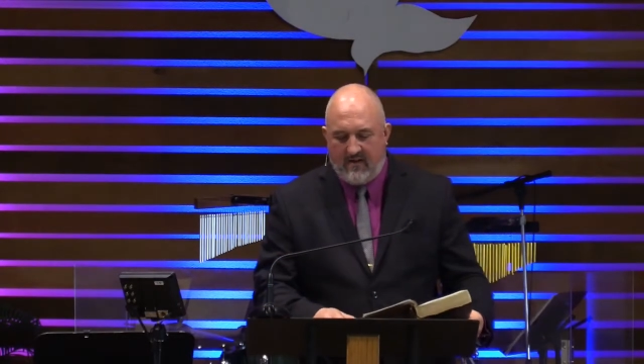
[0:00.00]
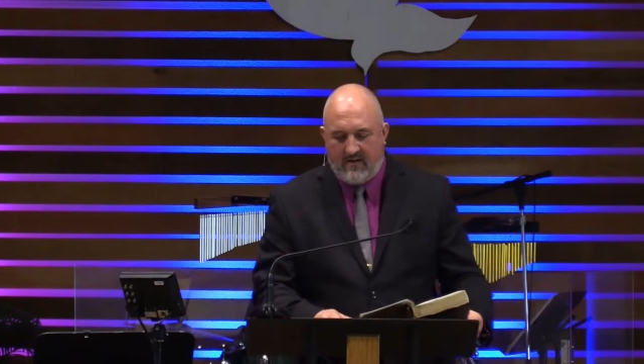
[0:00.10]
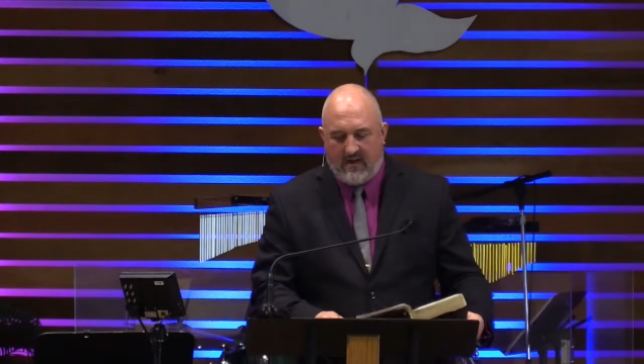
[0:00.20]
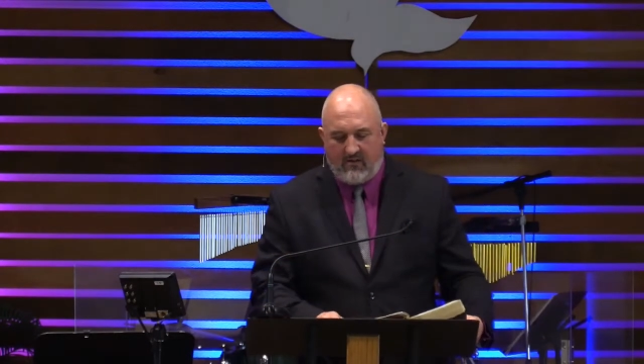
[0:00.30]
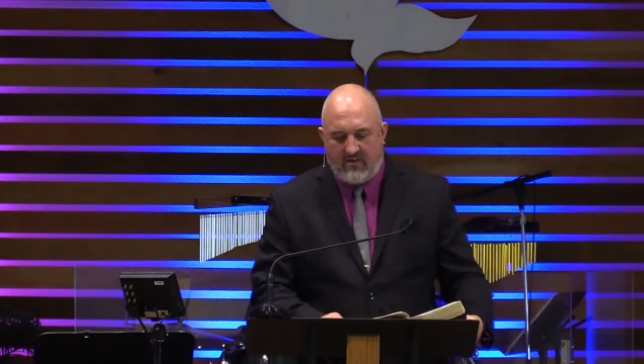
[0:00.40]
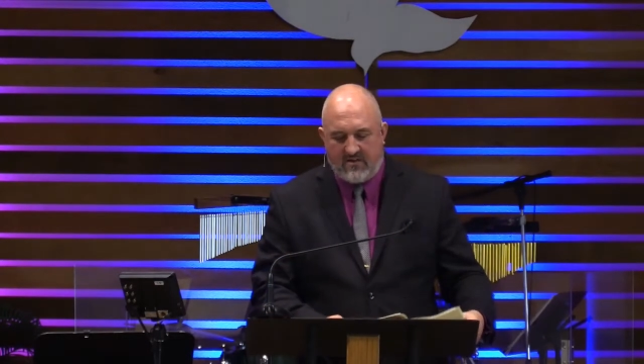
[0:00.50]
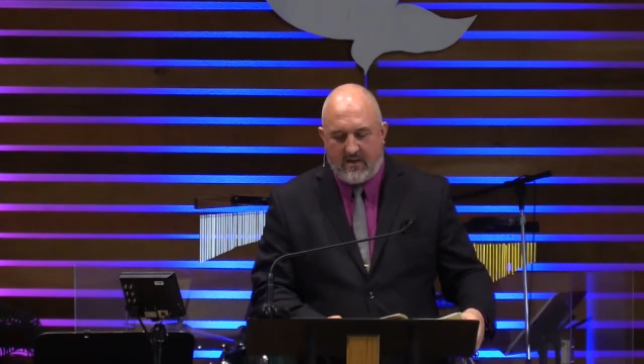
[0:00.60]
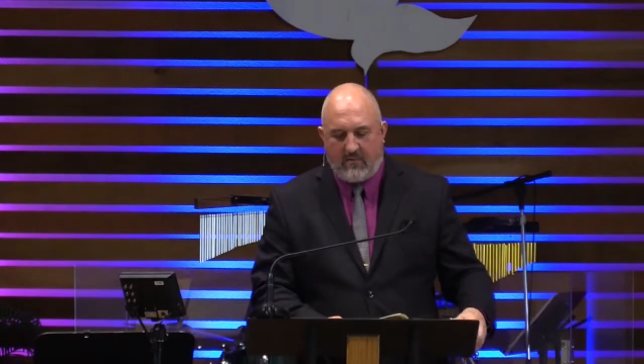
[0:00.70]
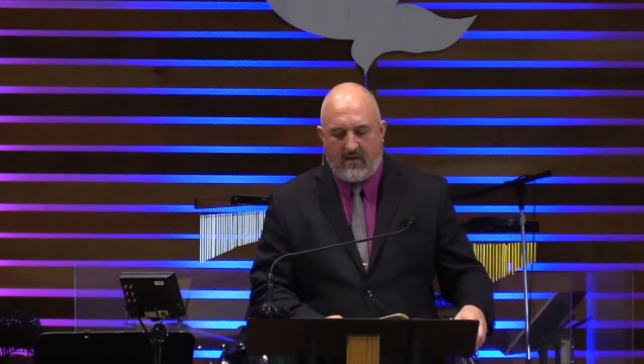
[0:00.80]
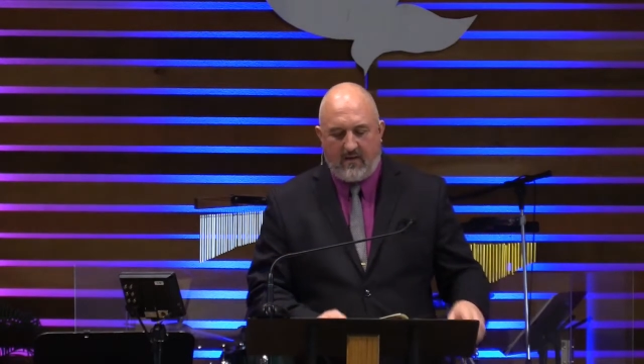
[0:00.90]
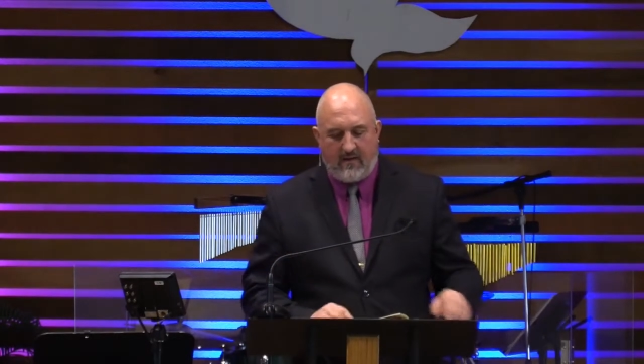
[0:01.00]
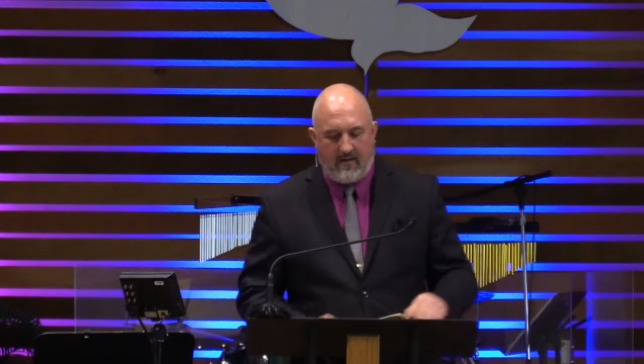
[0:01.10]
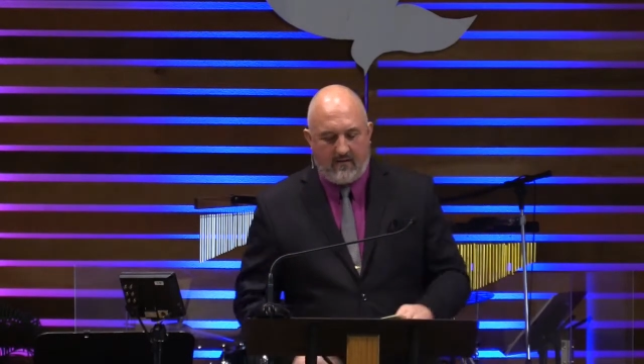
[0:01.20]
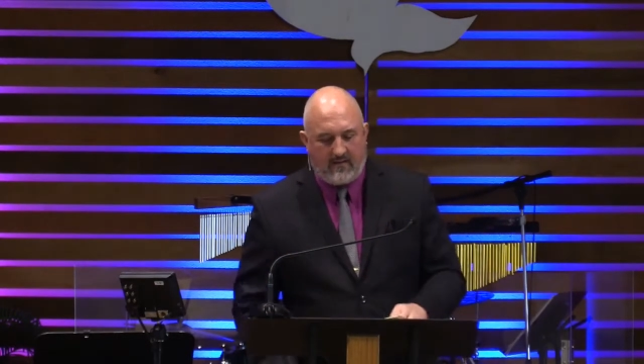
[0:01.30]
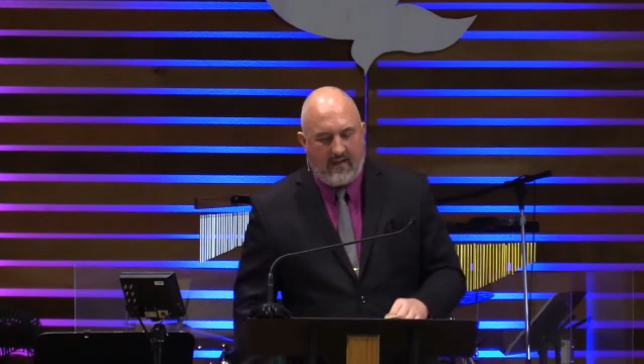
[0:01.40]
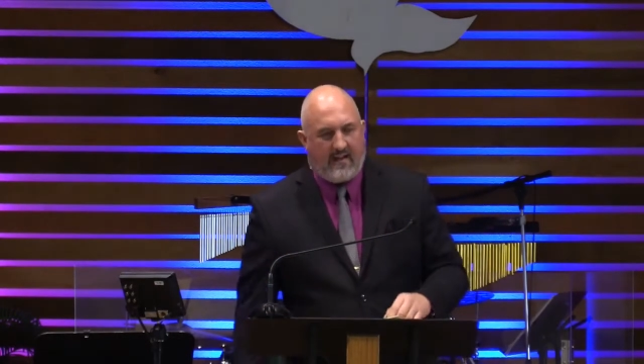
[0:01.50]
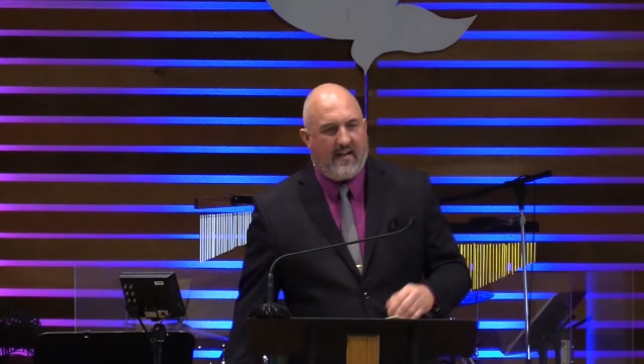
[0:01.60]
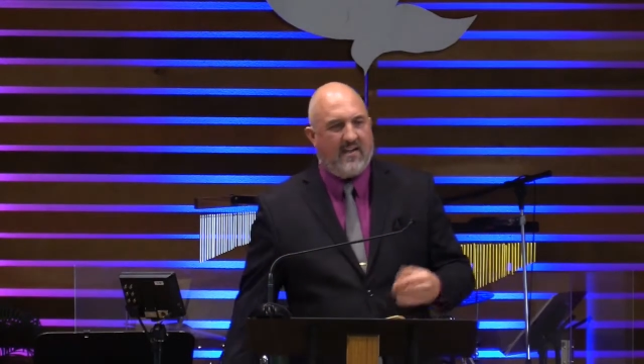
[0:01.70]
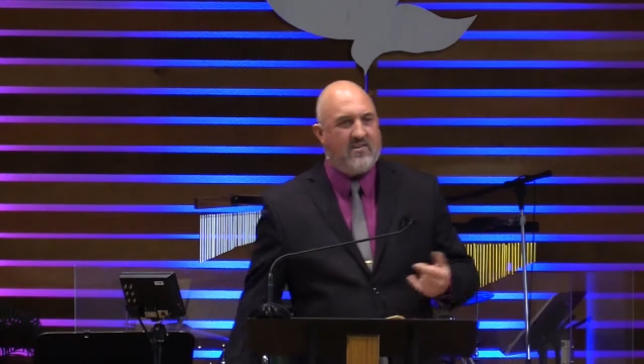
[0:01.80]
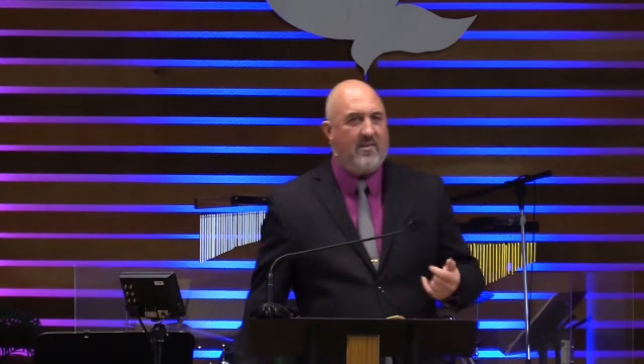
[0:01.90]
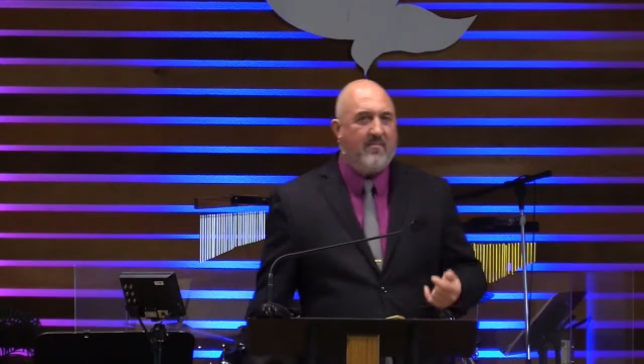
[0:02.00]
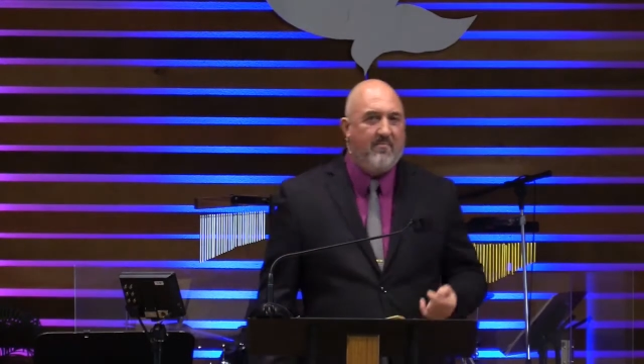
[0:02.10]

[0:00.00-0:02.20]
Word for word: Calvary Chapel, uh, Lancaster.